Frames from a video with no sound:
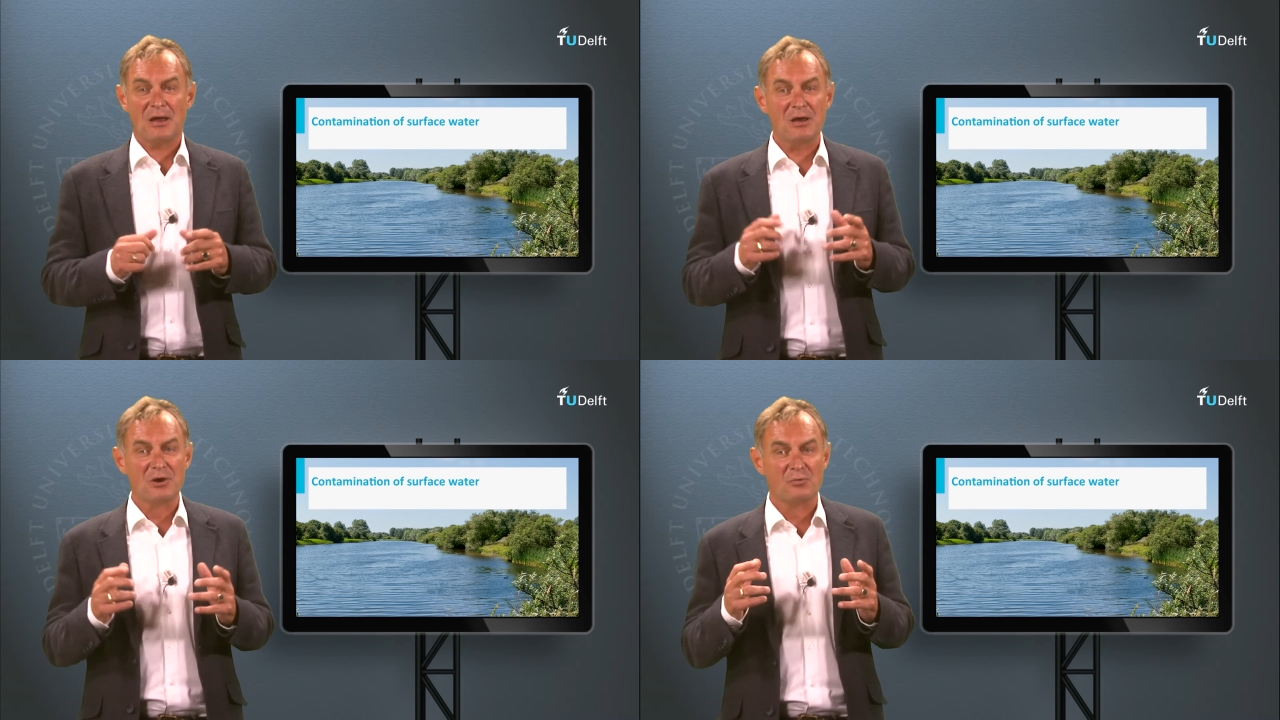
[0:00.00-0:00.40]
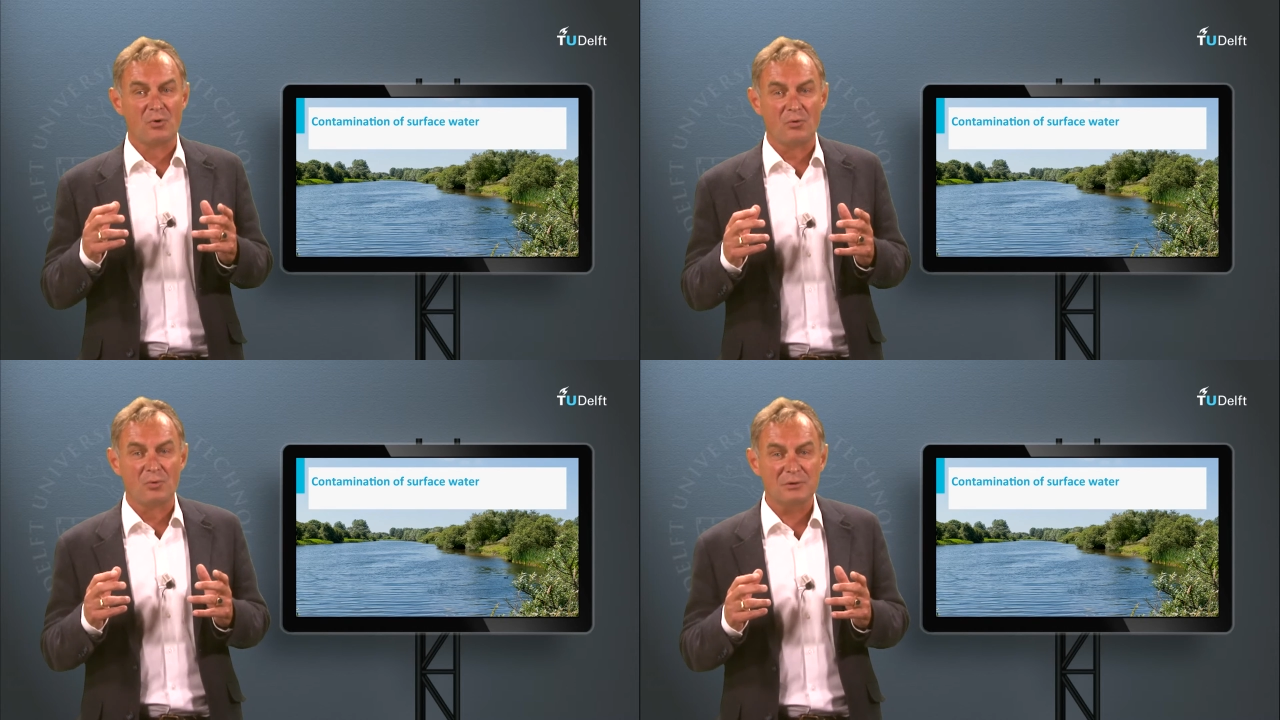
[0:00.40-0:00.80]
in the
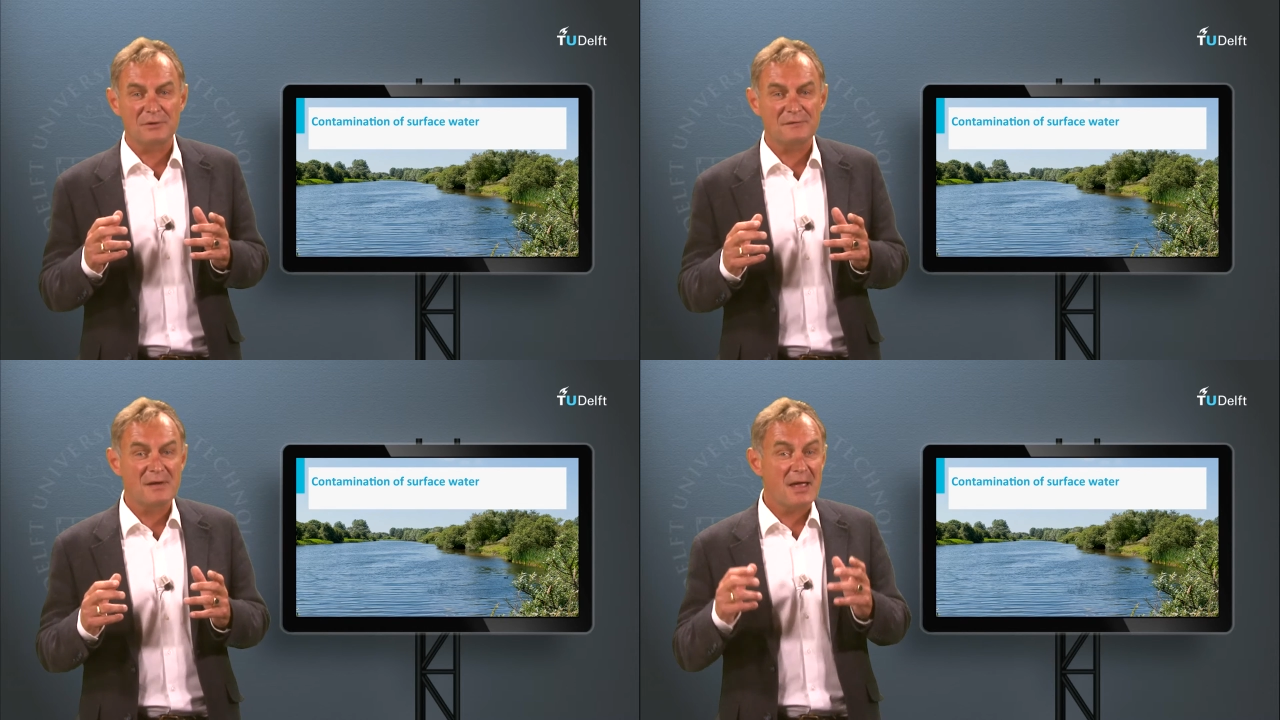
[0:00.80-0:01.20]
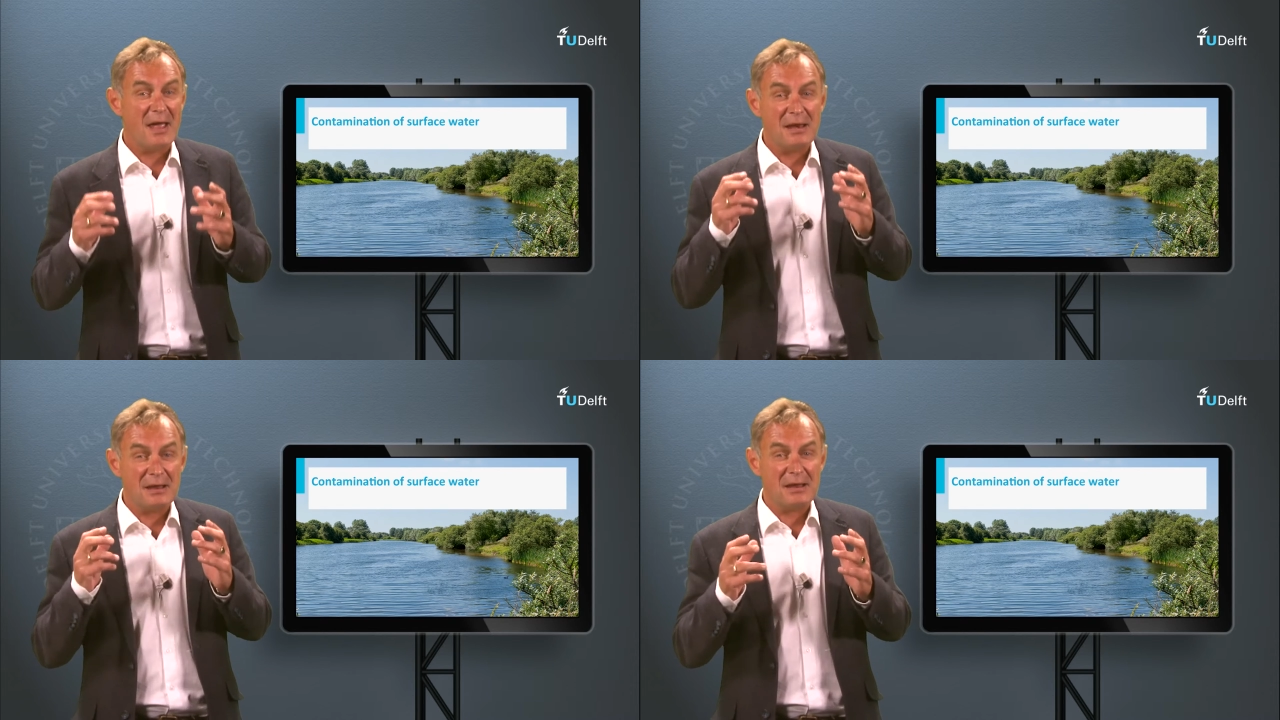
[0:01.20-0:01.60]
raw waters
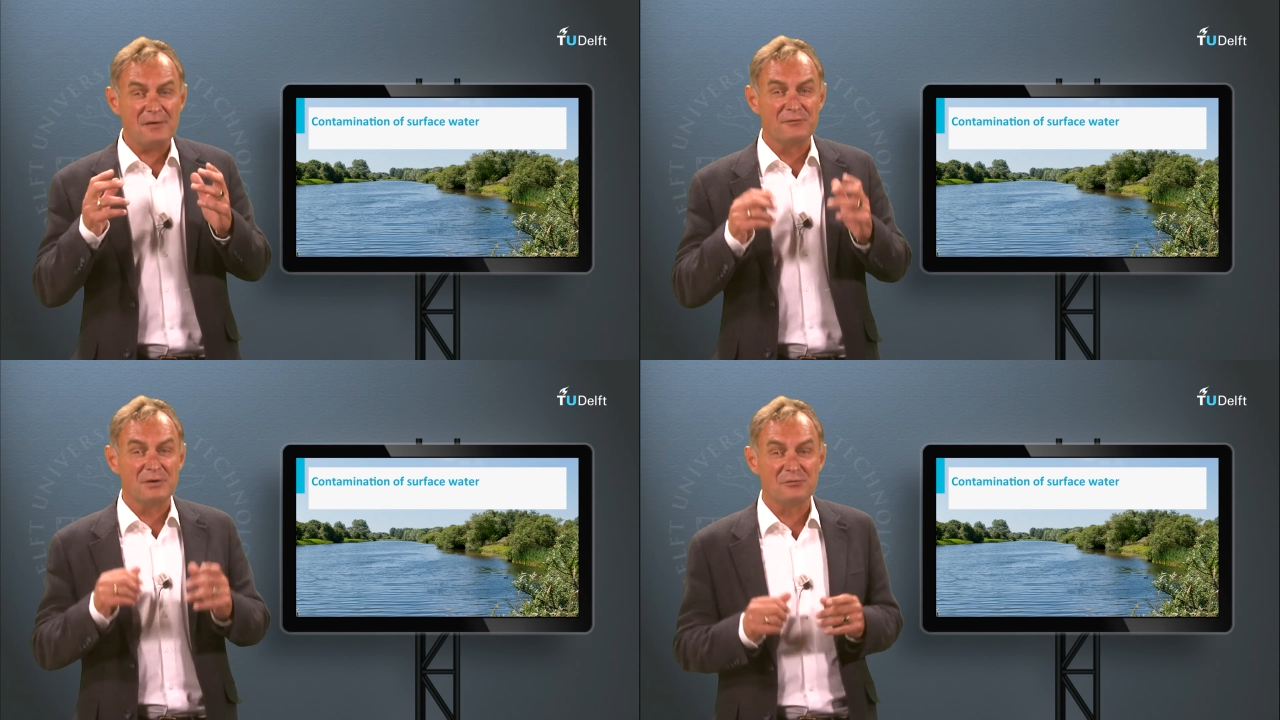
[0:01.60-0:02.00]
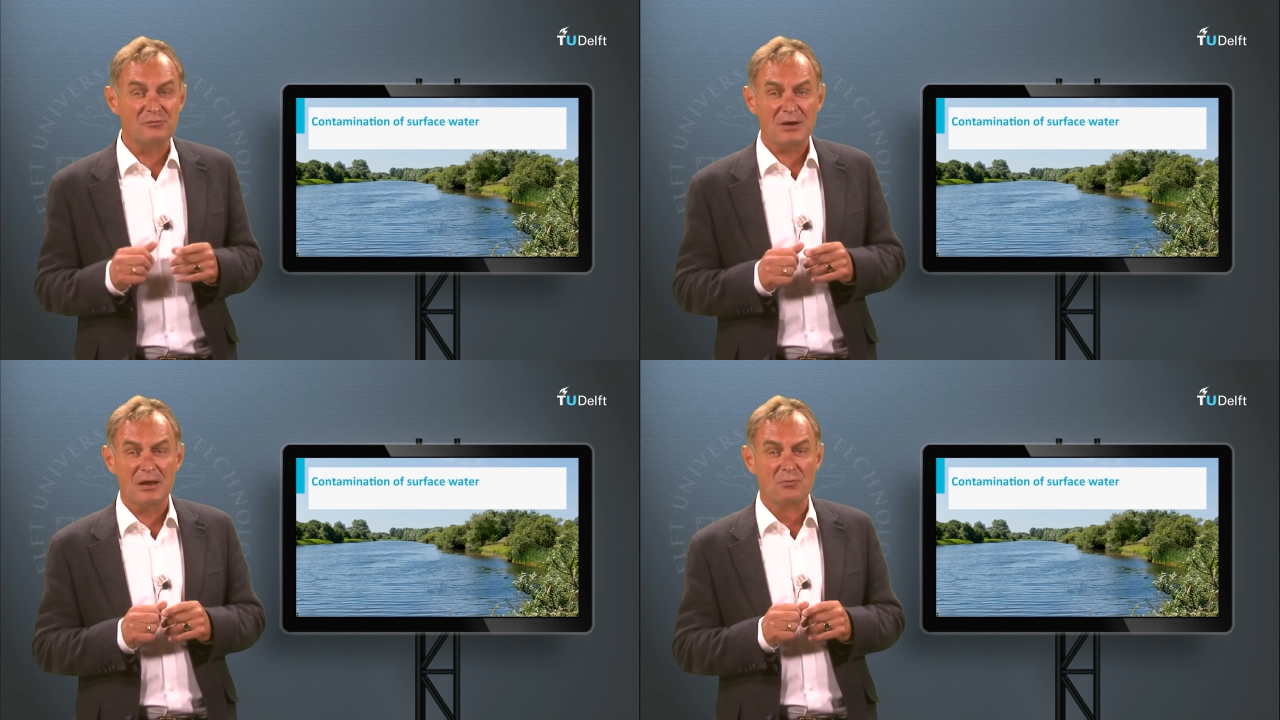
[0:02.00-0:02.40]
and even in
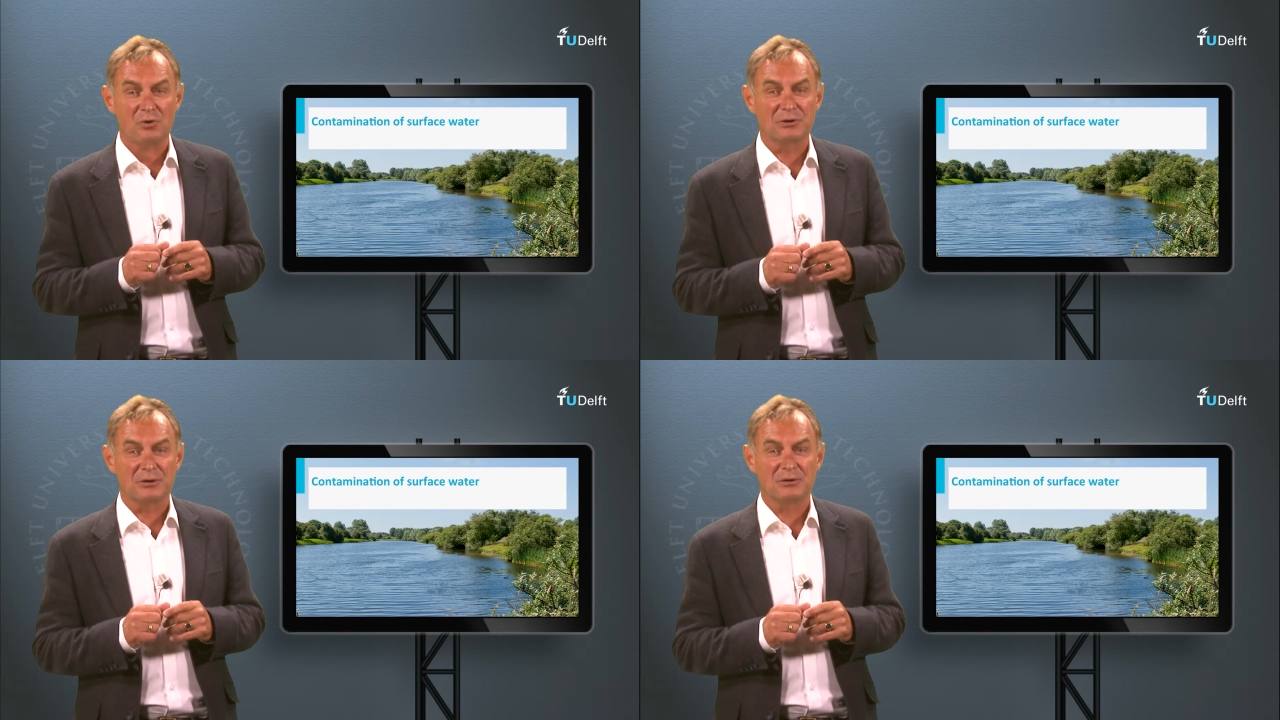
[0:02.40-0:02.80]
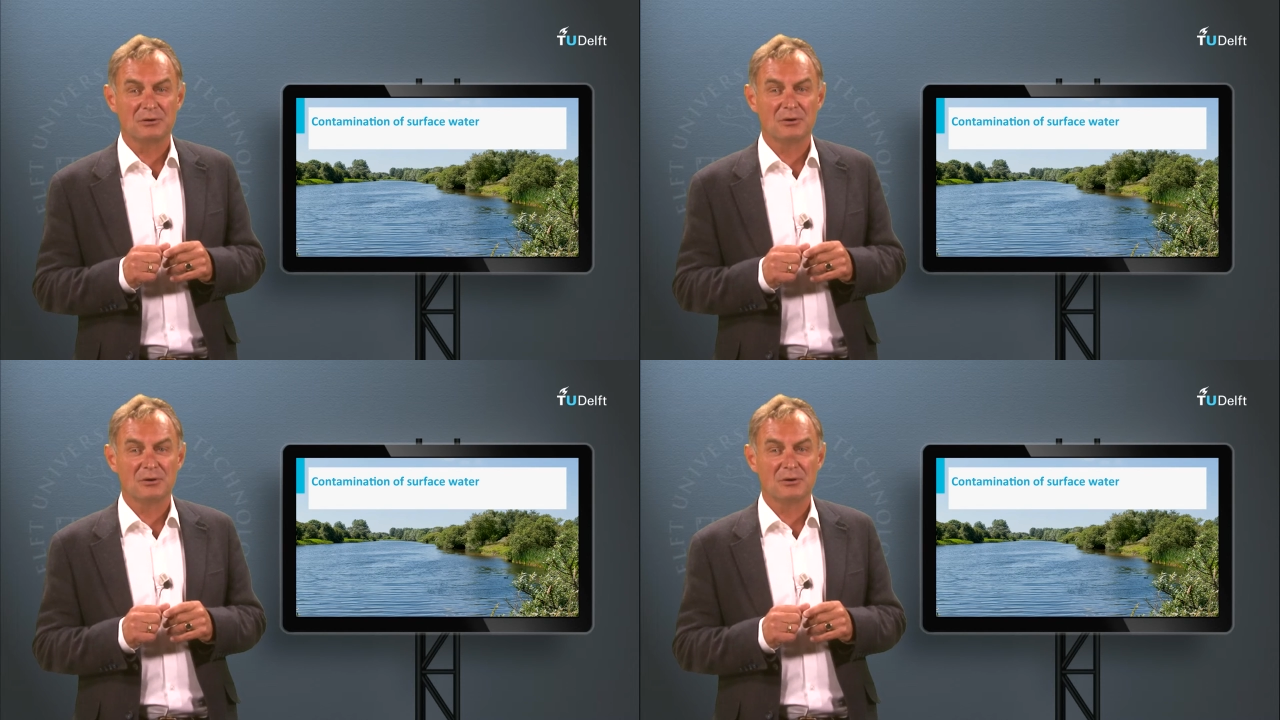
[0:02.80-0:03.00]
drinking water.